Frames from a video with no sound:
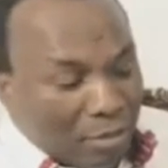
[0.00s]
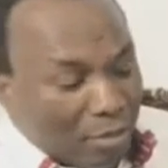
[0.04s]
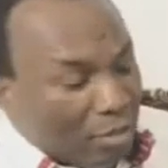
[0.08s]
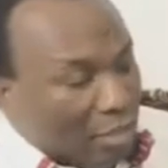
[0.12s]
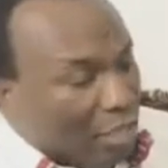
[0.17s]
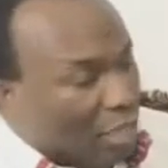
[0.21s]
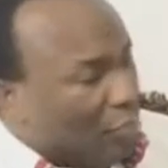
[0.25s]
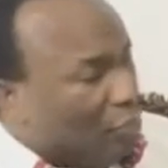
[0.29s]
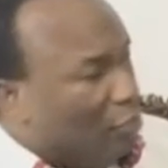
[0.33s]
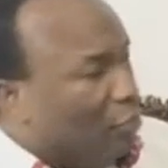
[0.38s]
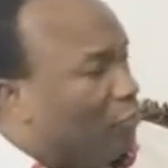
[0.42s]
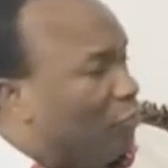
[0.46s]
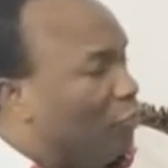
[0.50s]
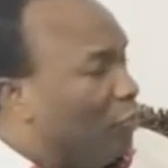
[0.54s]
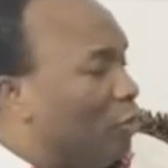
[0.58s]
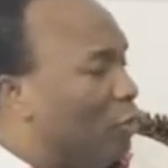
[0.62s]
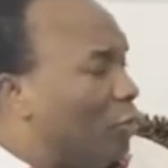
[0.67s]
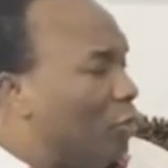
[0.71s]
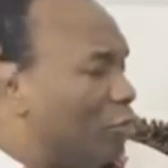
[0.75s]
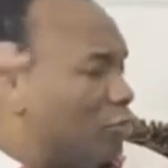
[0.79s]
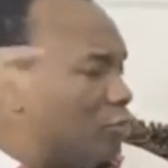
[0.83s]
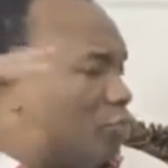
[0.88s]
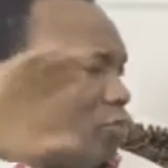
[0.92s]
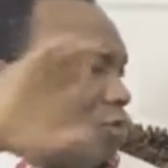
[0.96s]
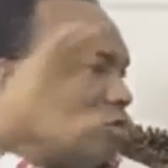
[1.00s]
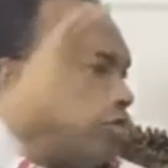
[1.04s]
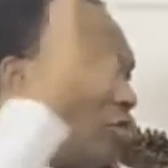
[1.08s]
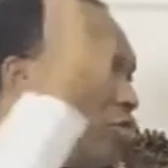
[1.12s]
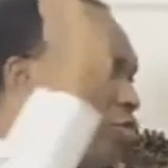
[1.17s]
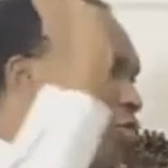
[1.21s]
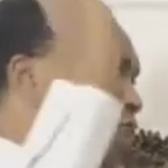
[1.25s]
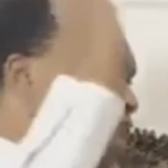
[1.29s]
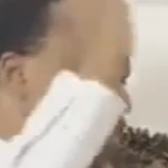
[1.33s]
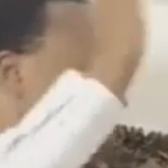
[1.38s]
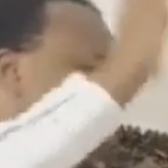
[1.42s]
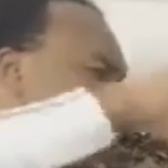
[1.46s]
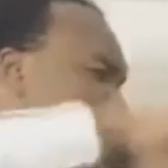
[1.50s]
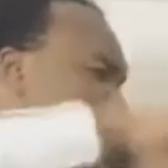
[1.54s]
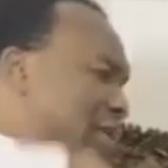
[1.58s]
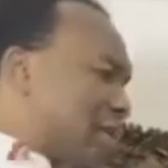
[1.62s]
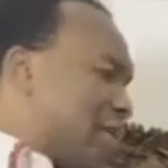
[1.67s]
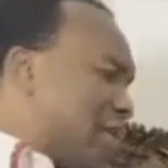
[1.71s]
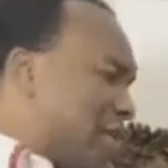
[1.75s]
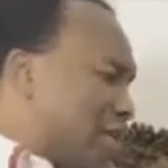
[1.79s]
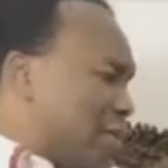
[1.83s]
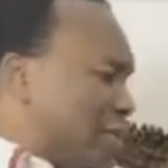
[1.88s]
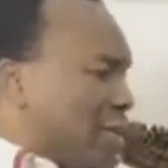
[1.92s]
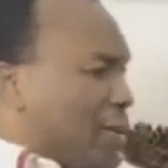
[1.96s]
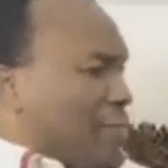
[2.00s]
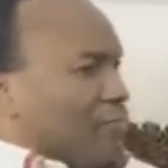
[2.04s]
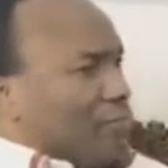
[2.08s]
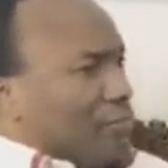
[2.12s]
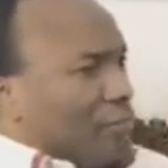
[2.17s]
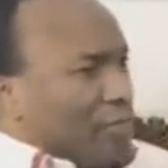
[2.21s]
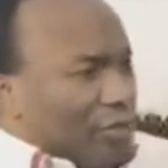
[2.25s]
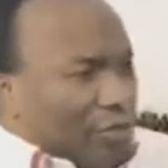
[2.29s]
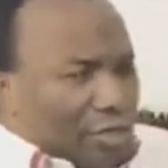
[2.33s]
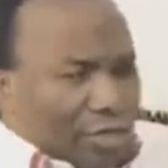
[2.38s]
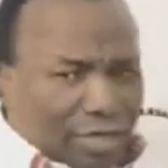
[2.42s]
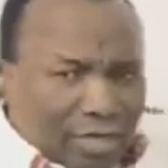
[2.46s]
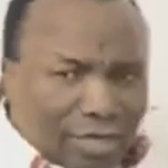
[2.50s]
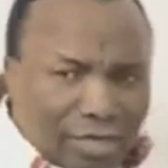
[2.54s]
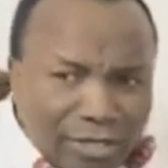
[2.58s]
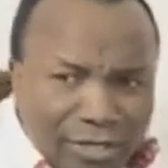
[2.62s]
I don't even know what question you asked me again. I'm sorry.